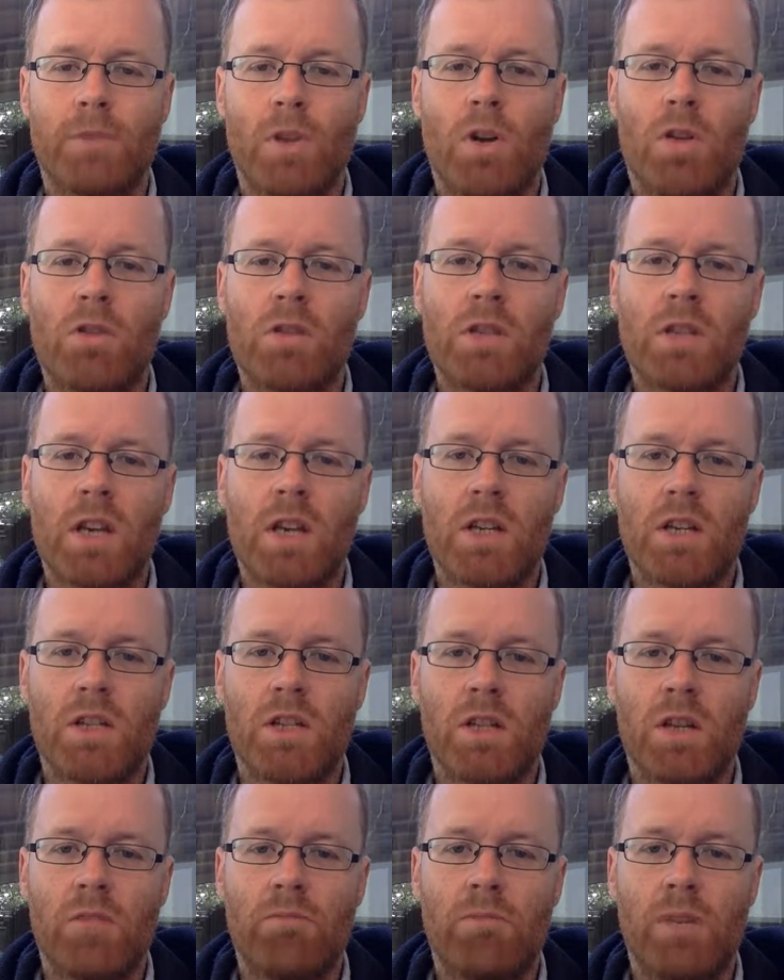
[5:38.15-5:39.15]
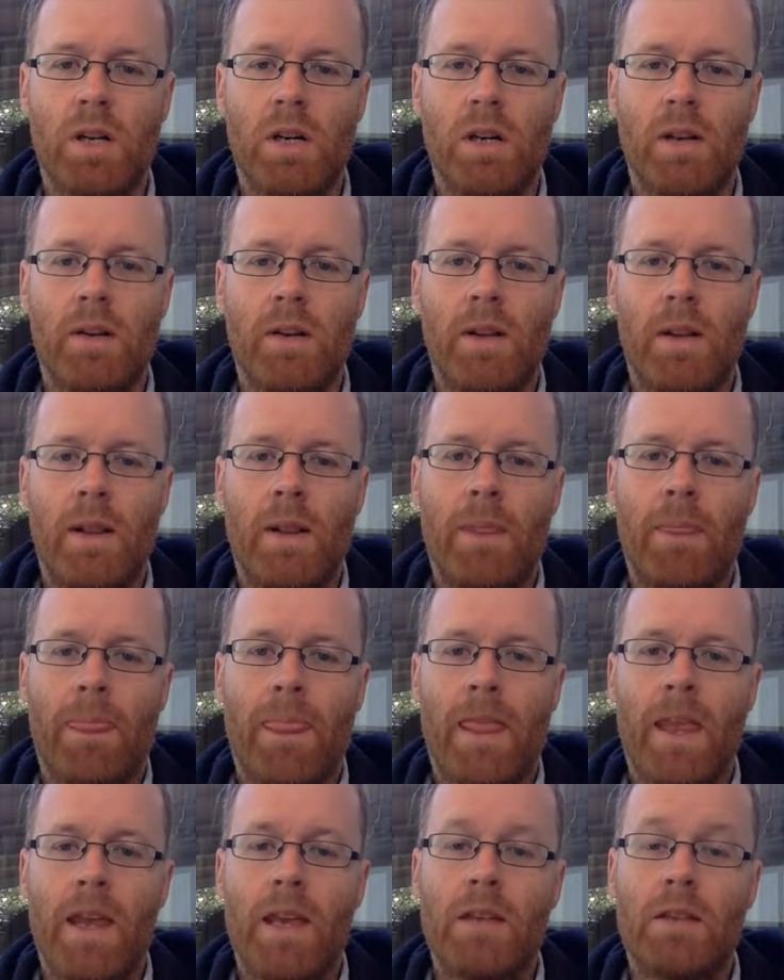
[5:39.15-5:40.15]
oxidation number
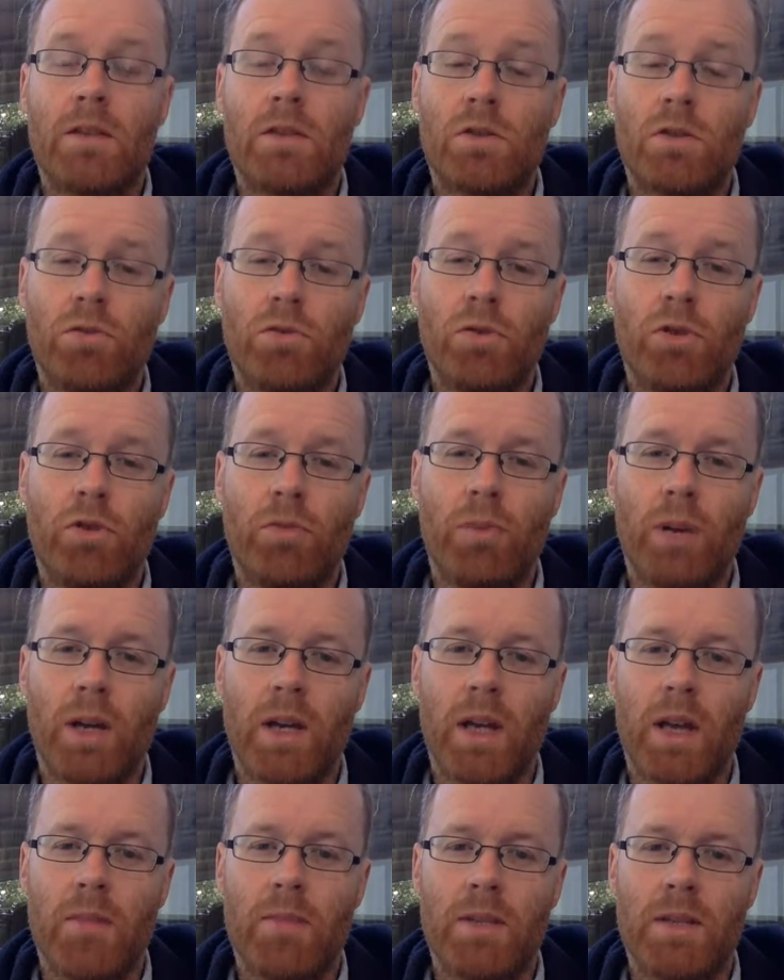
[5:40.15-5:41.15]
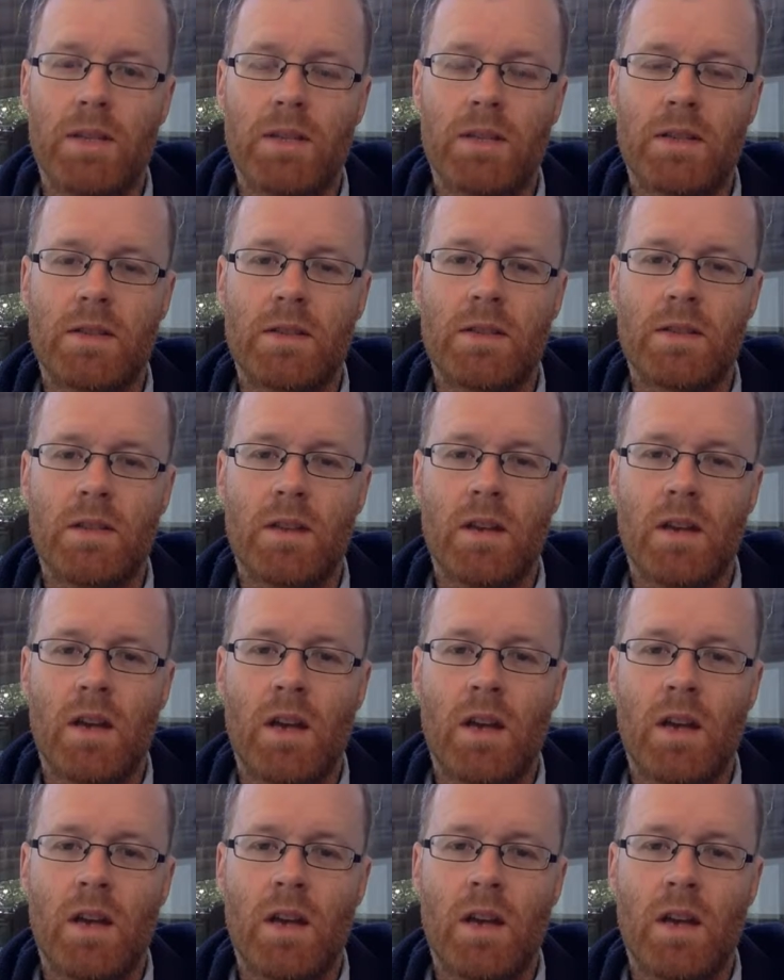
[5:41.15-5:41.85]
is a tool used by chemists